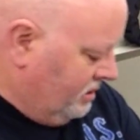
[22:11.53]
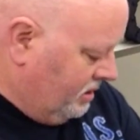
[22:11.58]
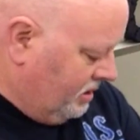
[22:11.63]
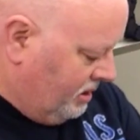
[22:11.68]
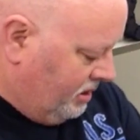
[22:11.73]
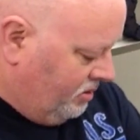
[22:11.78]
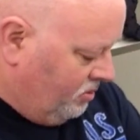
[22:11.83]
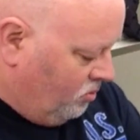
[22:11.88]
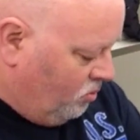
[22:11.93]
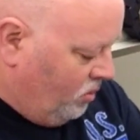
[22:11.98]
a
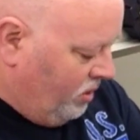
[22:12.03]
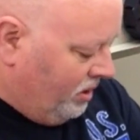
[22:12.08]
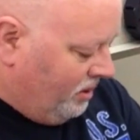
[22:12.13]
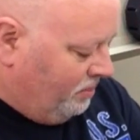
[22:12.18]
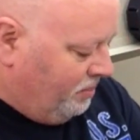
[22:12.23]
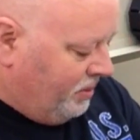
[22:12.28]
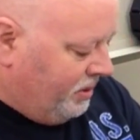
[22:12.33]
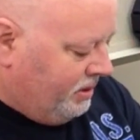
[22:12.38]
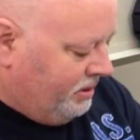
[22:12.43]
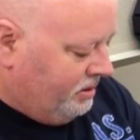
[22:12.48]

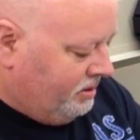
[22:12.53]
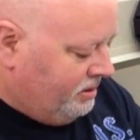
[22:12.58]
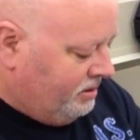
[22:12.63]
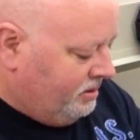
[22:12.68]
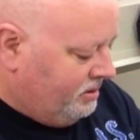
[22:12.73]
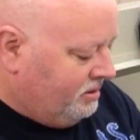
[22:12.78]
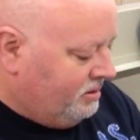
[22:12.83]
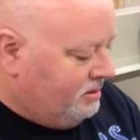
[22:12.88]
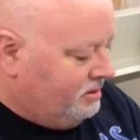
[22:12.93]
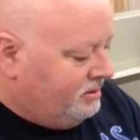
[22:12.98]
whip
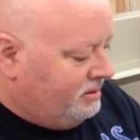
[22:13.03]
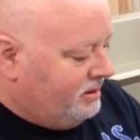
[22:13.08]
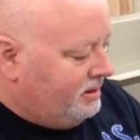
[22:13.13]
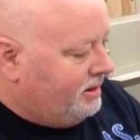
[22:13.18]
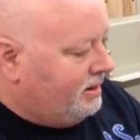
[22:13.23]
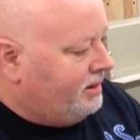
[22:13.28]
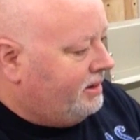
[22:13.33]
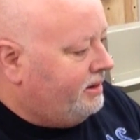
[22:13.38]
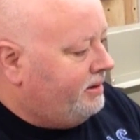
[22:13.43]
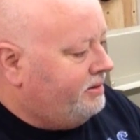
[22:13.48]
that
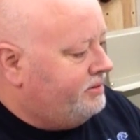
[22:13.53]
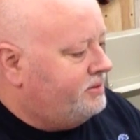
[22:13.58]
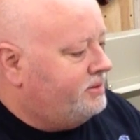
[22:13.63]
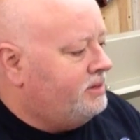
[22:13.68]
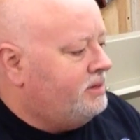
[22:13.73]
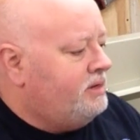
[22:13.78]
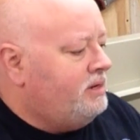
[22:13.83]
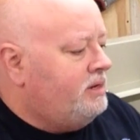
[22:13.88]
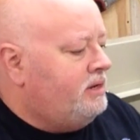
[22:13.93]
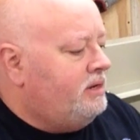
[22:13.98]
has
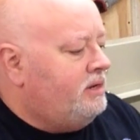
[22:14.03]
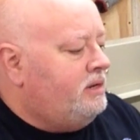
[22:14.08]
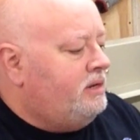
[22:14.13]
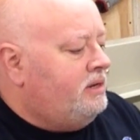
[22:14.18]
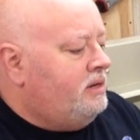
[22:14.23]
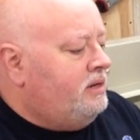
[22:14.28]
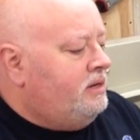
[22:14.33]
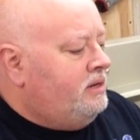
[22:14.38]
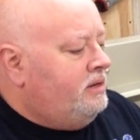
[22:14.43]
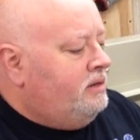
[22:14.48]

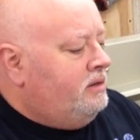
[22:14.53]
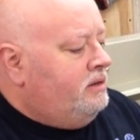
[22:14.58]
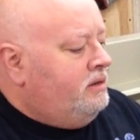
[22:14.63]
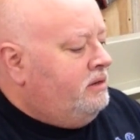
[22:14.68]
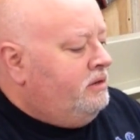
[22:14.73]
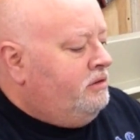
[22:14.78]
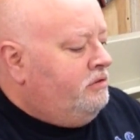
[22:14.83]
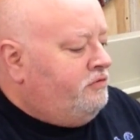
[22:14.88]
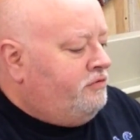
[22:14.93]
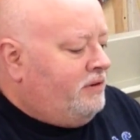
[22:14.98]

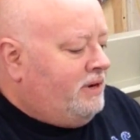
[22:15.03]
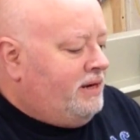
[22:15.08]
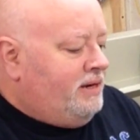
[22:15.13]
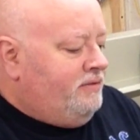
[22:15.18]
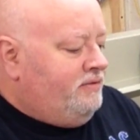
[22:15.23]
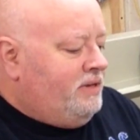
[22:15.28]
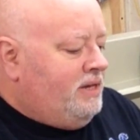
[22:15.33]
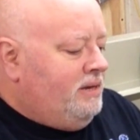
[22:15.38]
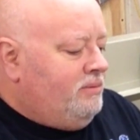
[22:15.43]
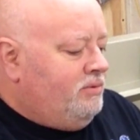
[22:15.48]

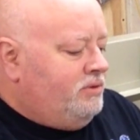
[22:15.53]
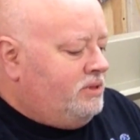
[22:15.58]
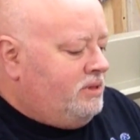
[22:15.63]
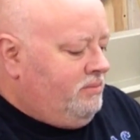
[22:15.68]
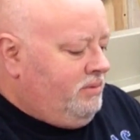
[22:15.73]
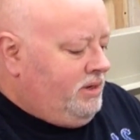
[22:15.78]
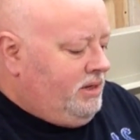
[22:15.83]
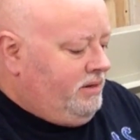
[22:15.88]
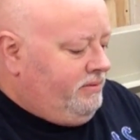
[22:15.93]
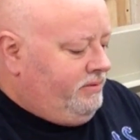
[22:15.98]
5 cables
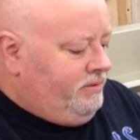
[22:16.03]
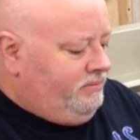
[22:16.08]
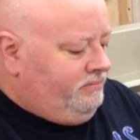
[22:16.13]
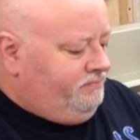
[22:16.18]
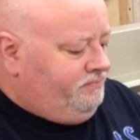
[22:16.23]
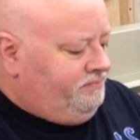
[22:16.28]
coming out of it.